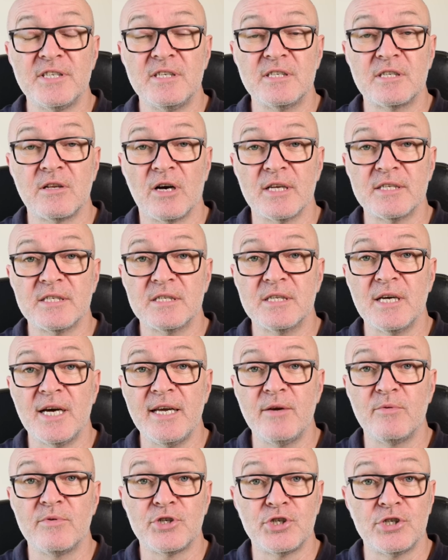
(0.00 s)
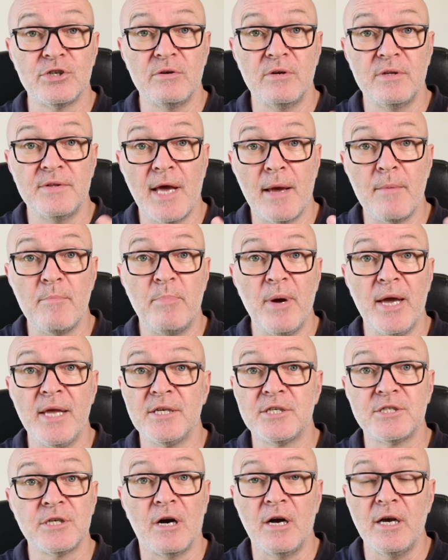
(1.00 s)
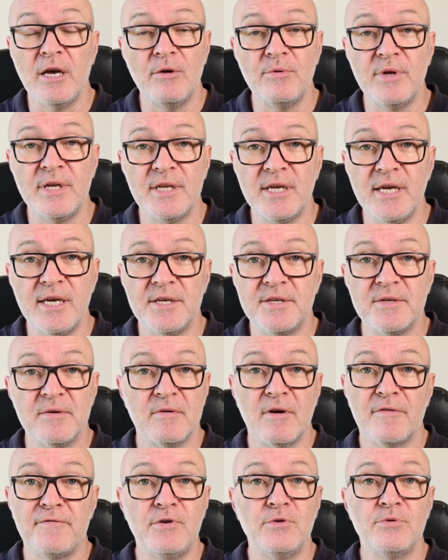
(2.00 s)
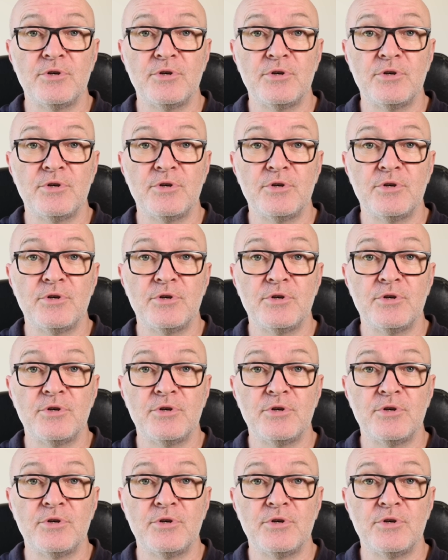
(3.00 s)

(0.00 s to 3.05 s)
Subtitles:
is like today with shooting that bench, I only need a few